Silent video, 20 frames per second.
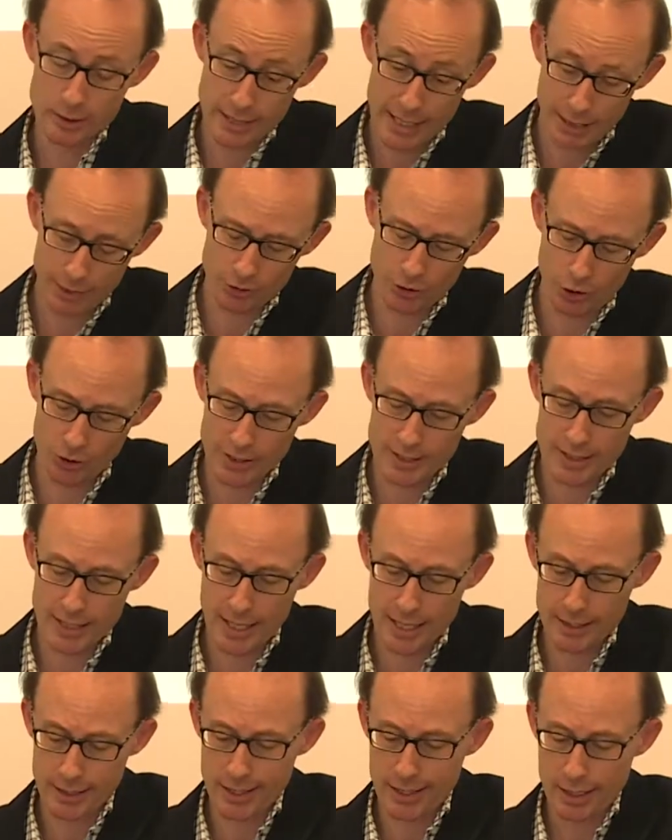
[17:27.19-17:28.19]
now
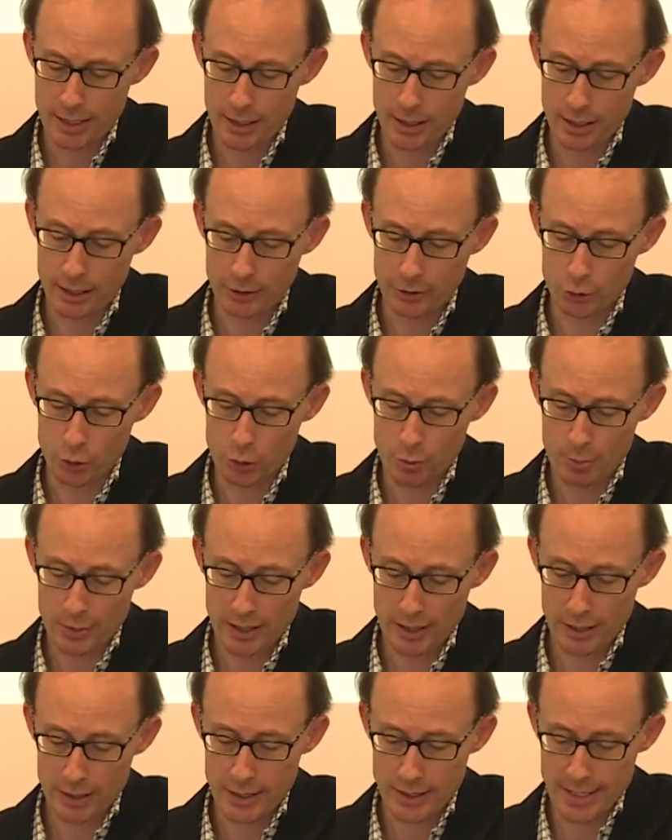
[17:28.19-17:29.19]
non-state group,
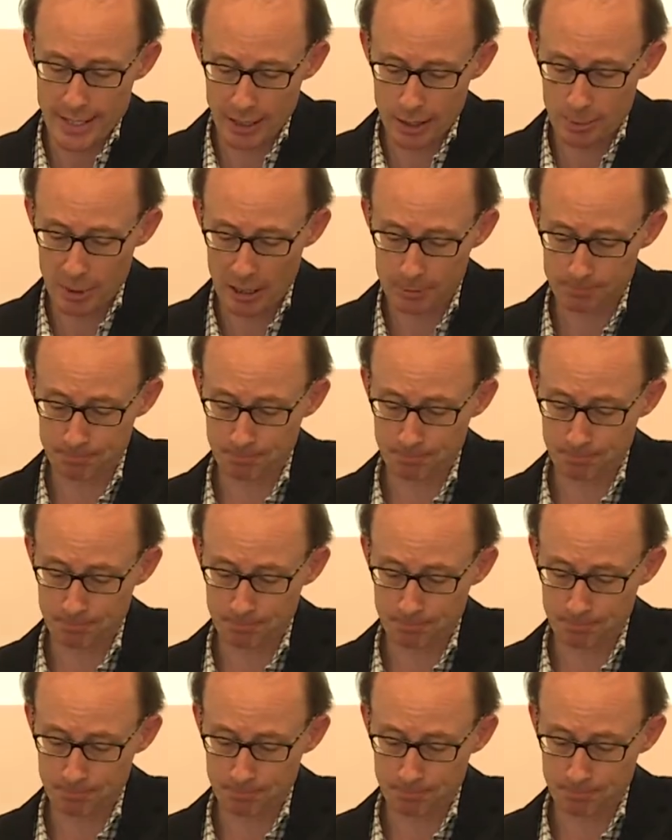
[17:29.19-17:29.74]
the Taliban.